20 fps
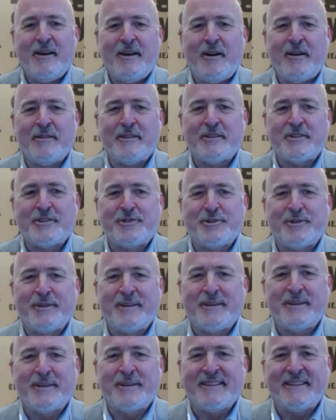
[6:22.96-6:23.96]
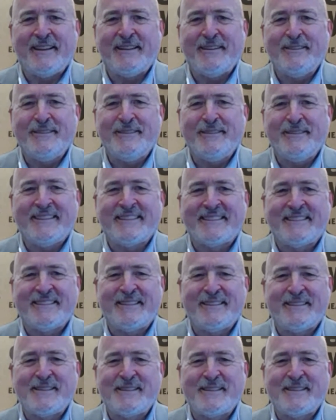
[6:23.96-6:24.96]
on this journey together as
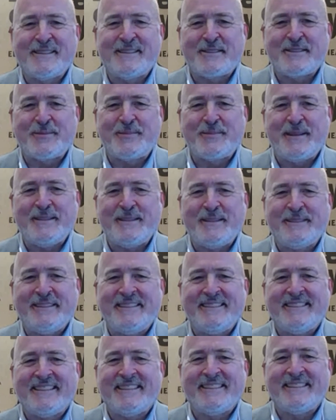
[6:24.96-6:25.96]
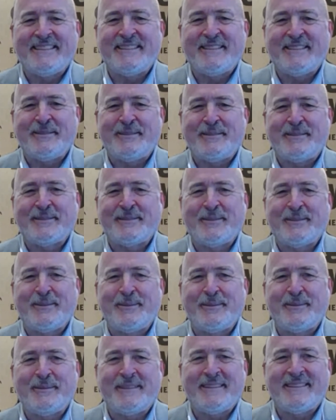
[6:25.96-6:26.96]
a as a species and
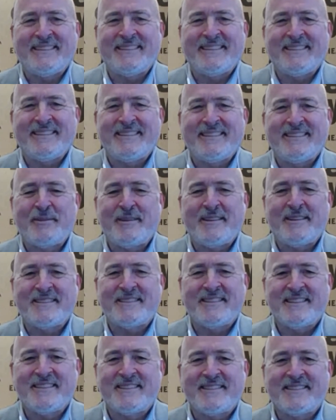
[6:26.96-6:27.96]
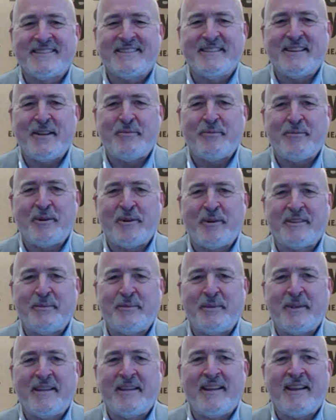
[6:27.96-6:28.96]
also uh, across this network
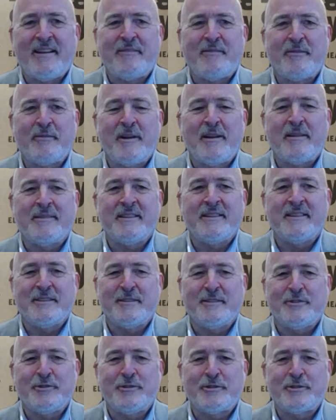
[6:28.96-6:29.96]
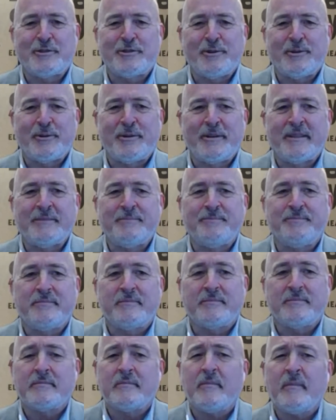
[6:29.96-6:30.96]
that we have around indigenous learning
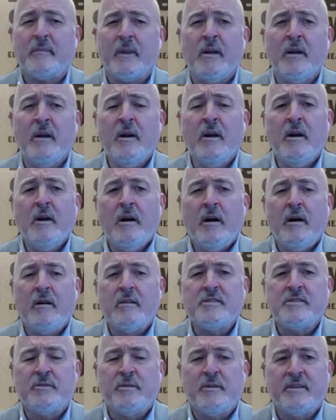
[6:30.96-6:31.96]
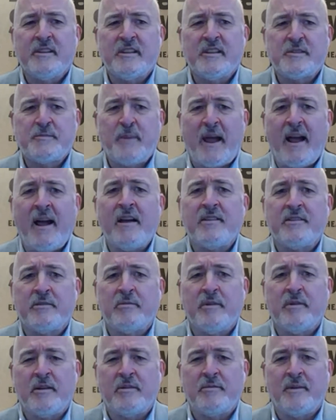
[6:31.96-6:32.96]
uh, also on this path
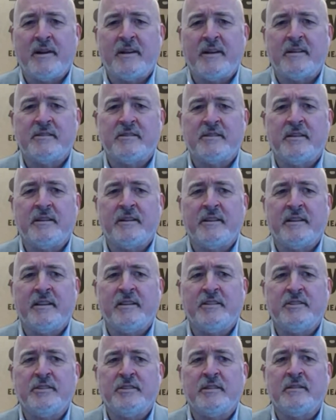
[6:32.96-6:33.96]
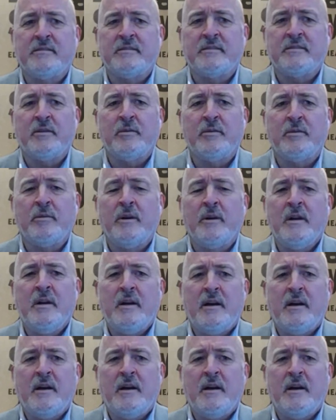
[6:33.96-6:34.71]
around reconciliation so